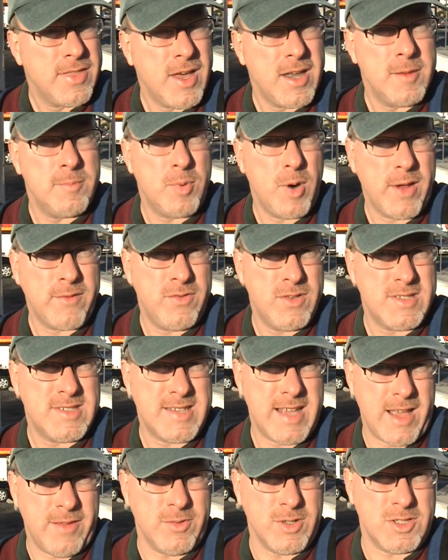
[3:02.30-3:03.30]
thought a
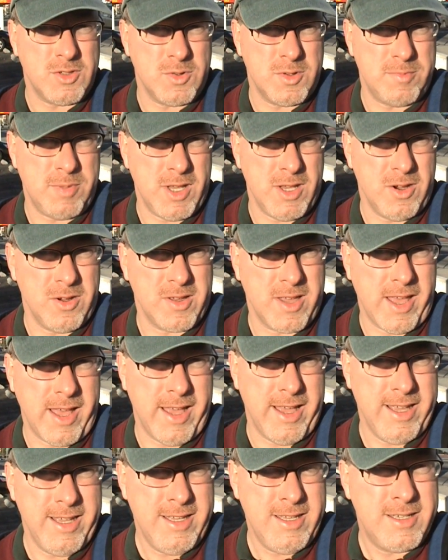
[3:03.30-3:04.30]
breakfast sandwich would be
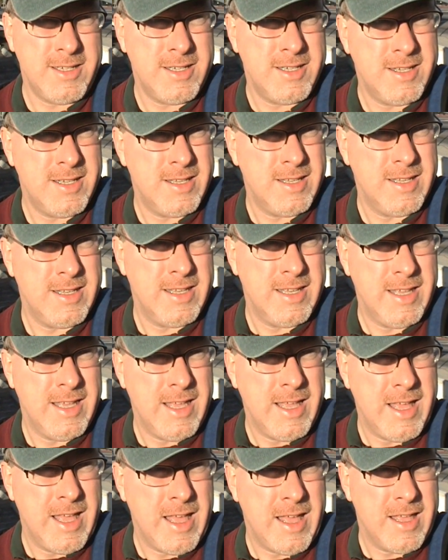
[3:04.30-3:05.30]
okay.
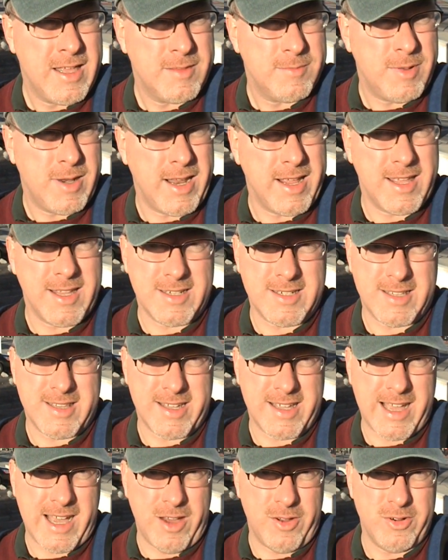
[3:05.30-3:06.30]
But I get to
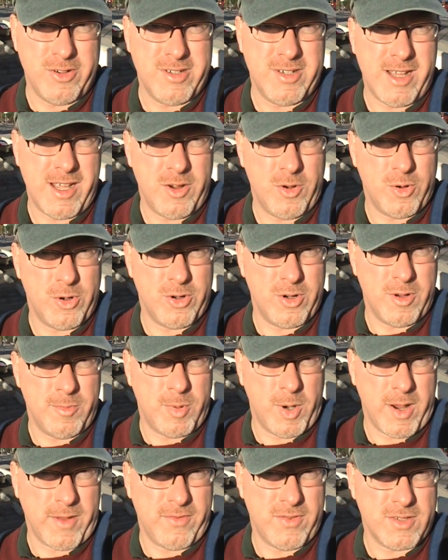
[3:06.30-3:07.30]
the counter and I order
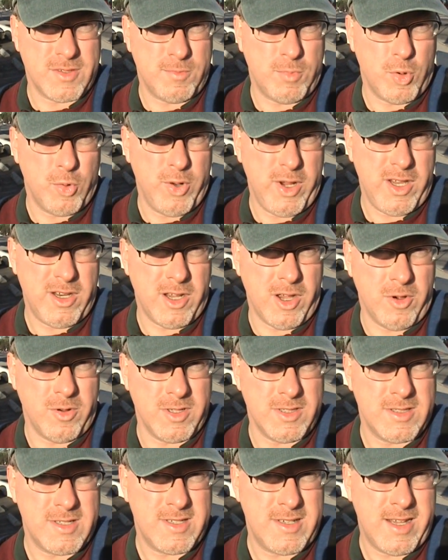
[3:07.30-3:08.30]
a breakfast burrito
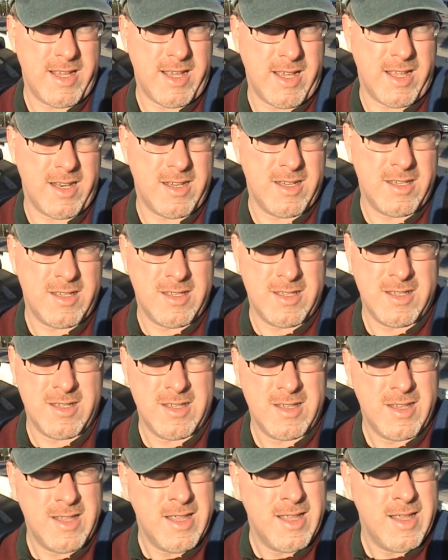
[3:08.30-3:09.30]
instead.
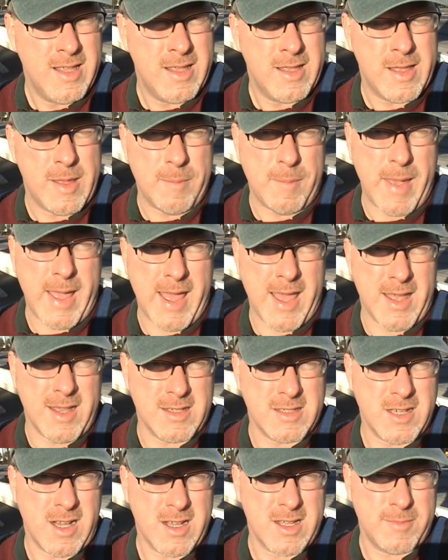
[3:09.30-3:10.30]

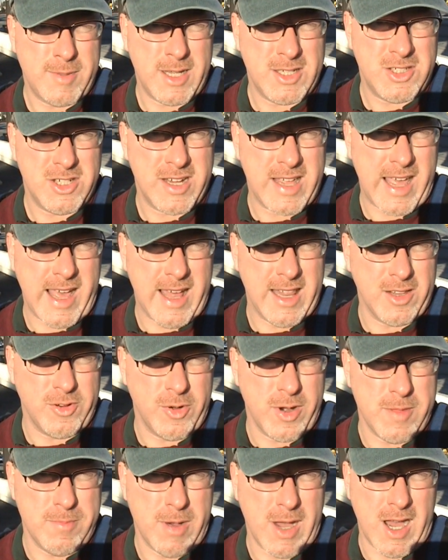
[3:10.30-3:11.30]
Man, talk about your
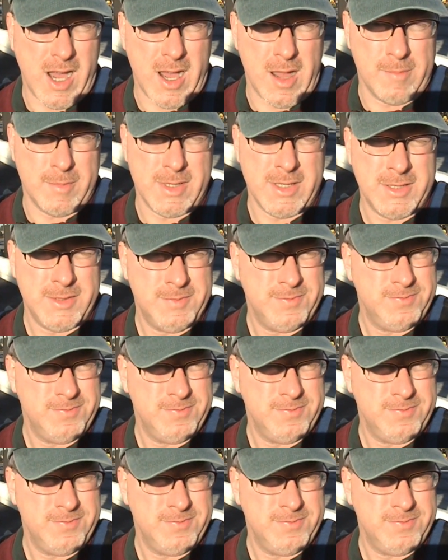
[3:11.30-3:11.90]
calorie bomb.